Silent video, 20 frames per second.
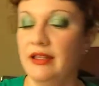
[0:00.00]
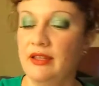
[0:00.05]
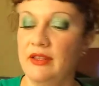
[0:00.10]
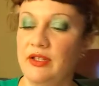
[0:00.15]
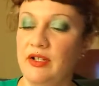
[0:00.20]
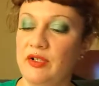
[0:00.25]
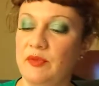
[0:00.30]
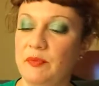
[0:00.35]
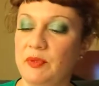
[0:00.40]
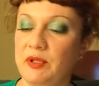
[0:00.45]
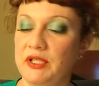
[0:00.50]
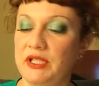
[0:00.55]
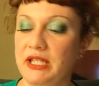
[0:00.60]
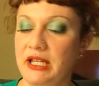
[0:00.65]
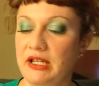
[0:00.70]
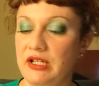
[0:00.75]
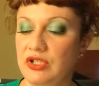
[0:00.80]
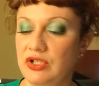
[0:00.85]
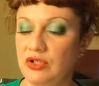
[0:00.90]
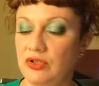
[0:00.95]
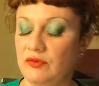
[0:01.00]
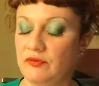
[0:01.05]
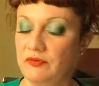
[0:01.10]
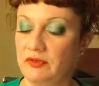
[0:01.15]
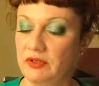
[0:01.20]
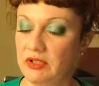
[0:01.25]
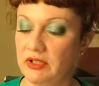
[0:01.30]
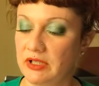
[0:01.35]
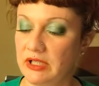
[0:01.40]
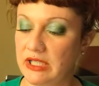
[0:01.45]
there's potential
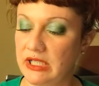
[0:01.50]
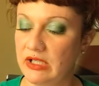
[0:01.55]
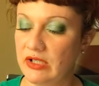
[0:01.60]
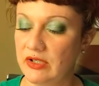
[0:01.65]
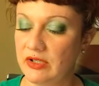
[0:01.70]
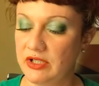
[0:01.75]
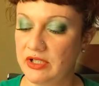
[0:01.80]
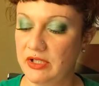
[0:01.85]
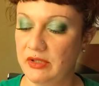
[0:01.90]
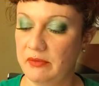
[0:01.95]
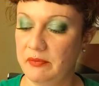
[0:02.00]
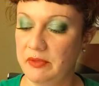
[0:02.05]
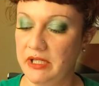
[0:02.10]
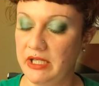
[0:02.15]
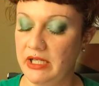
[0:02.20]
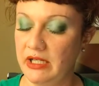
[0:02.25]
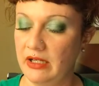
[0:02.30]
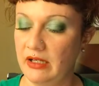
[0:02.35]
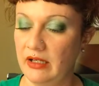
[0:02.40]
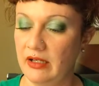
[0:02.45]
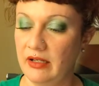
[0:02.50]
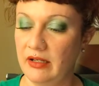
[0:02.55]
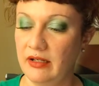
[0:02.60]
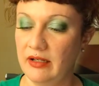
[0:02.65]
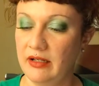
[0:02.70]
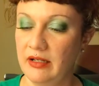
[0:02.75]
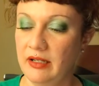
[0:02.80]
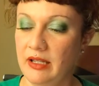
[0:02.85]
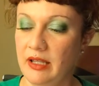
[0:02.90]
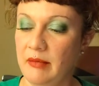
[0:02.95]
for leadership here,
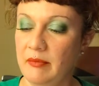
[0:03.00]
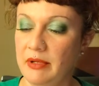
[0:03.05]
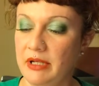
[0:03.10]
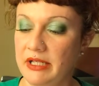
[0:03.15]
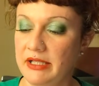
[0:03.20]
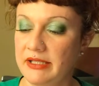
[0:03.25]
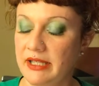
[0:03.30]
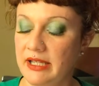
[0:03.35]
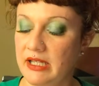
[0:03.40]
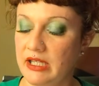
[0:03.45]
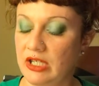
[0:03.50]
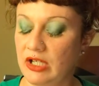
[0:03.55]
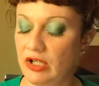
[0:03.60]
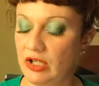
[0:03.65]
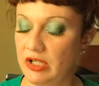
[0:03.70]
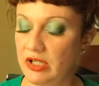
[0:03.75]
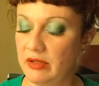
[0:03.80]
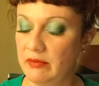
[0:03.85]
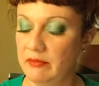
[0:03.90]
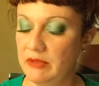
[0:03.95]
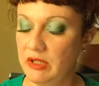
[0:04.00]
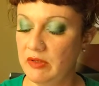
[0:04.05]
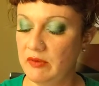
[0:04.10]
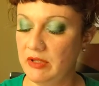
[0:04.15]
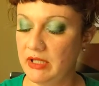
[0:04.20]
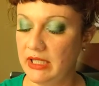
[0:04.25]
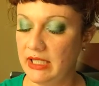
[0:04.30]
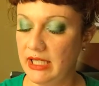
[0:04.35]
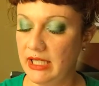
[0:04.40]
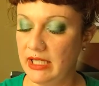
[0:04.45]
but it's like your
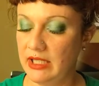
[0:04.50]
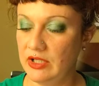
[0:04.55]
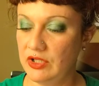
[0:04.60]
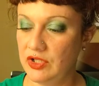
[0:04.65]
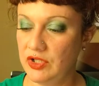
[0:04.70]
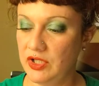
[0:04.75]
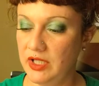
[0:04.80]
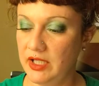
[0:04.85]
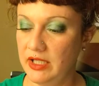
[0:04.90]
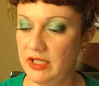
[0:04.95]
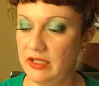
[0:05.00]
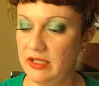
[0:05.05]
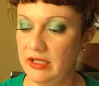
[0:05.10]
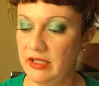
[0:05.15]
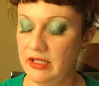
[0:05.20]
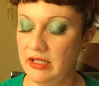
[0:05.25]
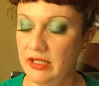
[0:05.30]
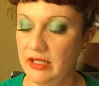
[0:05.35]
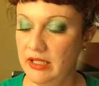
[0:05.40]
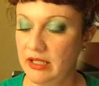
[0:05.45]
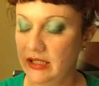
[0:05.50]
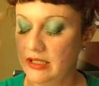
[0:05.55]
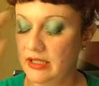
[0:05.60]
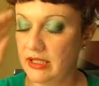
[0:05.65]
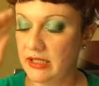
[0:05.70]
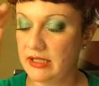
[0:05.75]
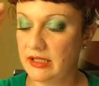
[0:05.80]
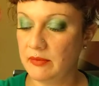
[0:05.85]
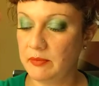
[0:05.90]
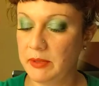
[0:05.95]
communication
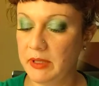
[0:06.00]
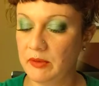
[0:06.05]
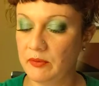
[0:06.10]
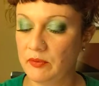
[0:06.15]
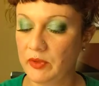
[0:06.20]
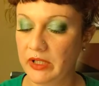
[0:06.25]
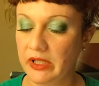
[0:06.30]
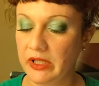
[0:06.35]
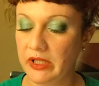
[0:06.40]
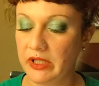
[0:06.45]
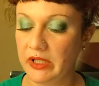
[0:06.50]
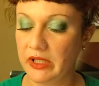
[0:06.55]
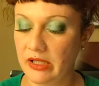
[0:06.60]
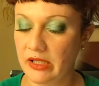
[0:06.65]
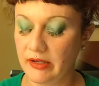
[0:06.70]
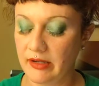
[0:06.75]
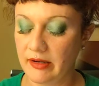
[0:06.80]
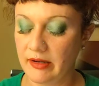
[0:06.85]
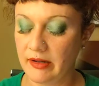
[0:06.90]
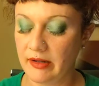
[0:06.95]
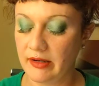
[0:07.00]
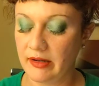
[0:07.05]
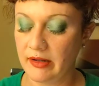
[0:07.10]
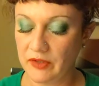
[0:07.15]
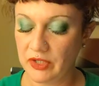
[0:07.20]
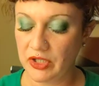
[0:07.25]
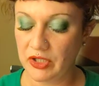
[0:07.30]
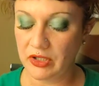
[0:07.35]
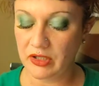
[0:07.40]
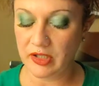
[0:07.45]
needs to be really clear. And for
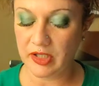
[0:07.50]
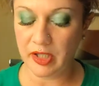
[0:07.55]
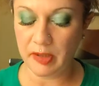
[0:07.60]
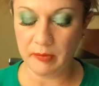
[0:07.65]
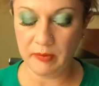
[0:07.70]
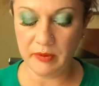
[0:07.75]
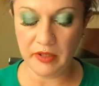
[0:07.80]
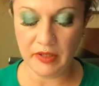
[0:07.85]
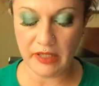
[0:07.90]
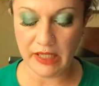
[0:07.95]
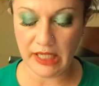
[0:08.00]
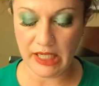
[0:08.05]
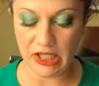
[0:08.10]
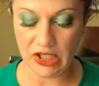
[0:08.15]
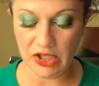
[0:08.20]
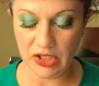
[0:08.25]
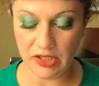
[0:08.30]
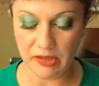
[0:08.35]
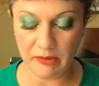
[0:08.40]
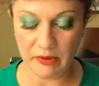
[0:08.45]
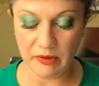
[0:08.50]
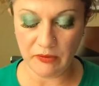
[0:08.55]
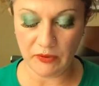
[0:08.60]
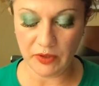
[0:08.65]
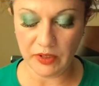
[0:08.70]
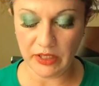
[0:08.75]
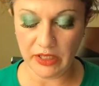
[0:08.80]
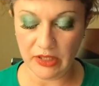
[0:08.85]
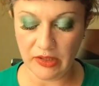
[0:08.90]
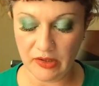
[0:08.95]
your communication to be
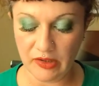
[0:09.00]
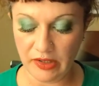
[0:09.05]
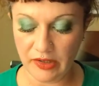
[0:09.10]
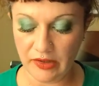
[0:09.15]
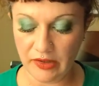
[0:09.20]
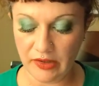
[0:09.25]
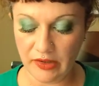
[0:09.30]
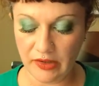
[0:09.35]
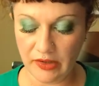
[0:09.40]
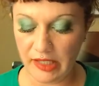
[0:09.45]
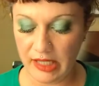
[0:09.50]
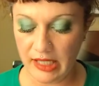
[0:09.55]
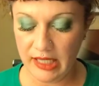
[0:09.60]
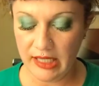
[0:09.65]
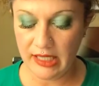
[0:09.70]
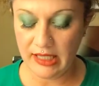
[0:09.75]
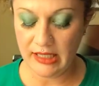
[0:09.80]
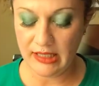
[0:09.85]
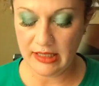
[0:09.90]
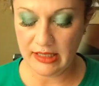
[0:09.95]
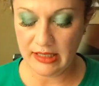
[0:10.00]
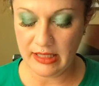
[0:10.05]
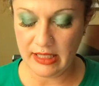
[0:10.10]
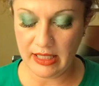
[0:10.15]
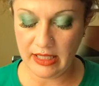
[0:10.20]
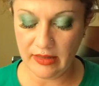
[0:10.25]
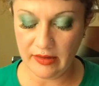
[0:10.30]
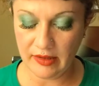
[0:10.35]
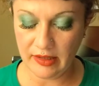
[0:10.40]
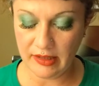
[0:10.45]
really clear, there's
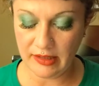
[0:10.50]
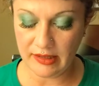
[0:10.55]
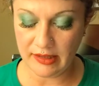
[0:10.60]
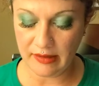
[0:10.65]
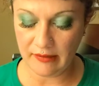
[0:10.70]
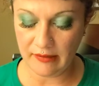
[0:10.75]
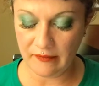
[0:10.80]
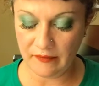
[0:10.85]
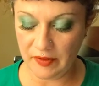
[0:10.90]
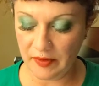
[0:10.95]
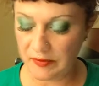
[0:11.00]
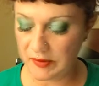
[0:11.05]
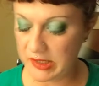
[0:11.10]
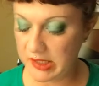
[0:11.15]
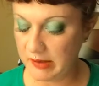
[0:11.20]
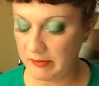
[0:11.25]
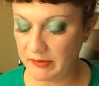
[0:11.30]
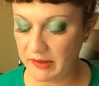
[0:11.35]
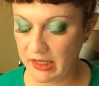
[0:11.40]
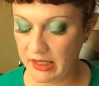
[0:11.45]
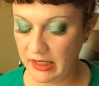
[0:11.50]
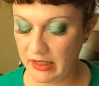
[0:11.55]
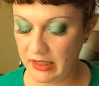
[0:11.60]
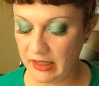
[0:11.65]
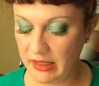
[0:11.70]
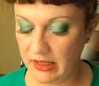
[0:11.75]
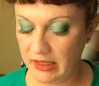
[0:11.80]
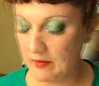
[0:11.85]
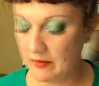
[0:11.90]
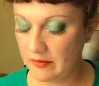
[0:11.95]
healing some for
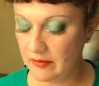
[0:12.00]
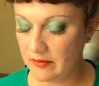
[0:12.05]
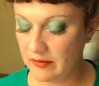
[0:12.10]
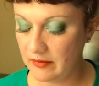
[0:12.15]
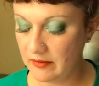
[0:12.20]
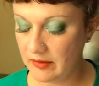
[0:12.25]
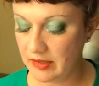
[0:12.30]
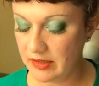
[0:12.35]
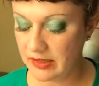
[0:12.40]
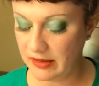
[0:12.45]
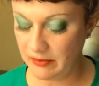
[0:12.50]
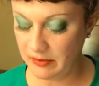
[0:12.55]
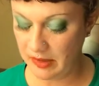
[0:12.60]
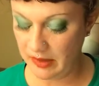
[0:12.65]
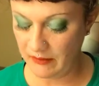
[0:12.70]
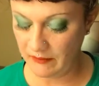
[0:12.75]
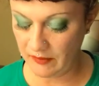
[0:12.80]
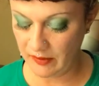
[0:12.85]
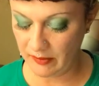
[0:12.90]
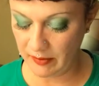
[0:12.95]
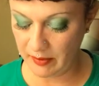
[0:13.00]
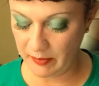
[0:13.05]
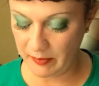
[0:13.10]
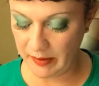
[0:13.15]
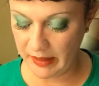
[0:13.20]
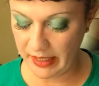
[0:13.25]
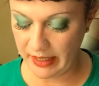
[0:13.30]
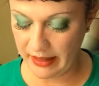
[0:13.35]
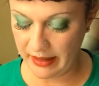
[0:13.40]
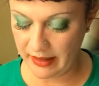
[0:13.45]
something something from the
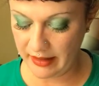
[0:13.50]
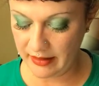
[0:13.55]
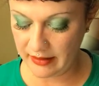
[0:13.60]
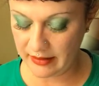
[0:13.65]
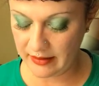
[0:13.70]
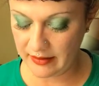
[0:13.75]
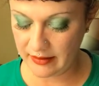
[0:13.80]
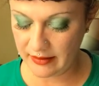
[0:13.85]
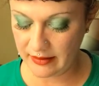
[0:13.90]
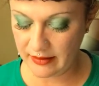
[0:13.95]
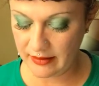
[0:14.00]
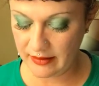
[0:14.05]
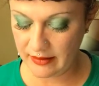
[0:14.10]
past.